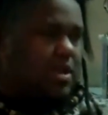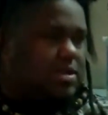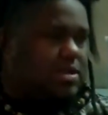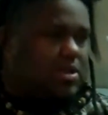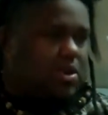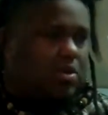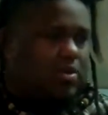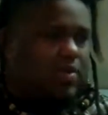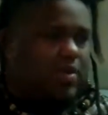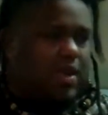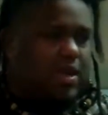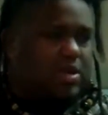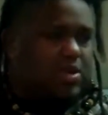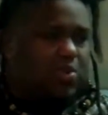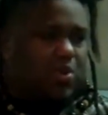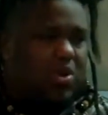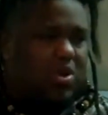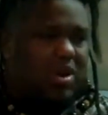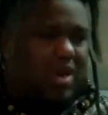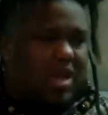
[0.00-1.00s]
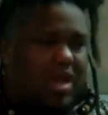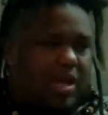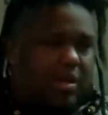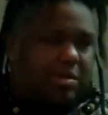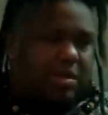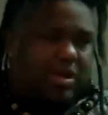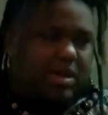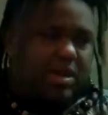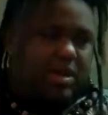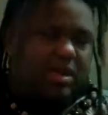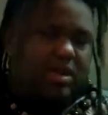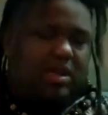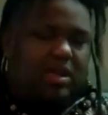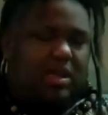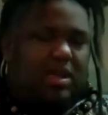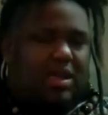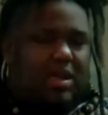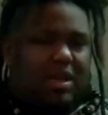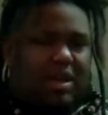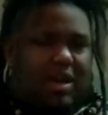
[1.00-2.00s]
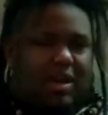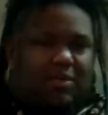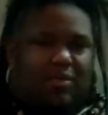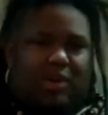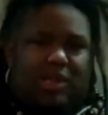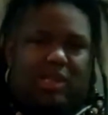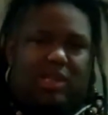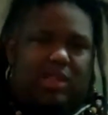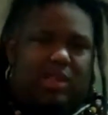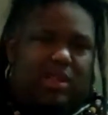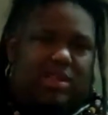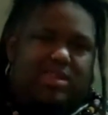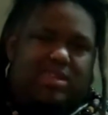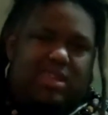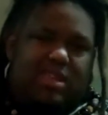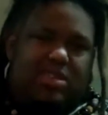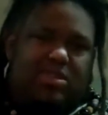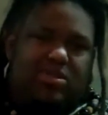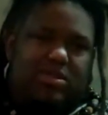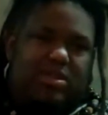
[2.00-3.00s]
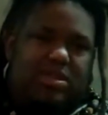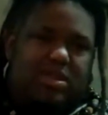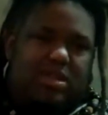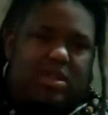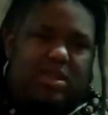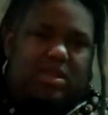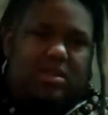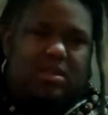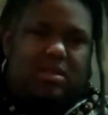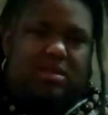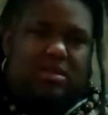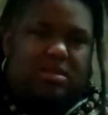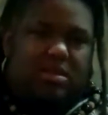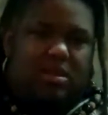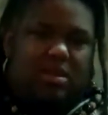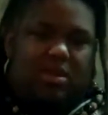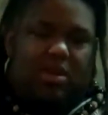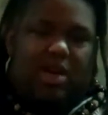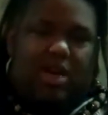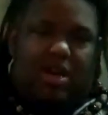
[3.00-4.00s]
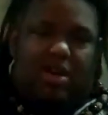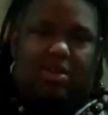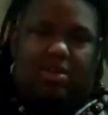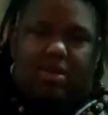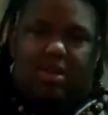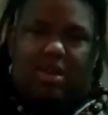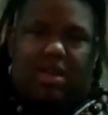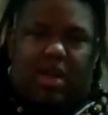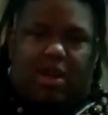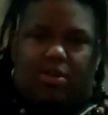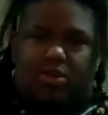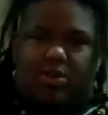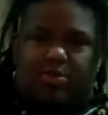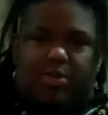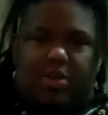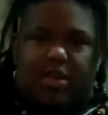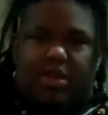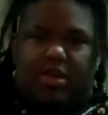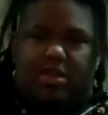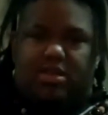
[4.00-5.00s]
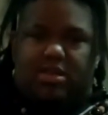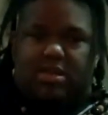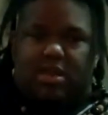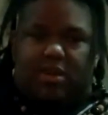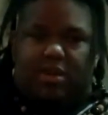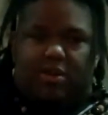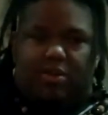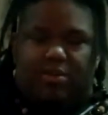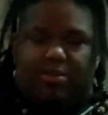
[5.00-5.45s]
certain things were in the combine. I really lost interest in, how it's played. So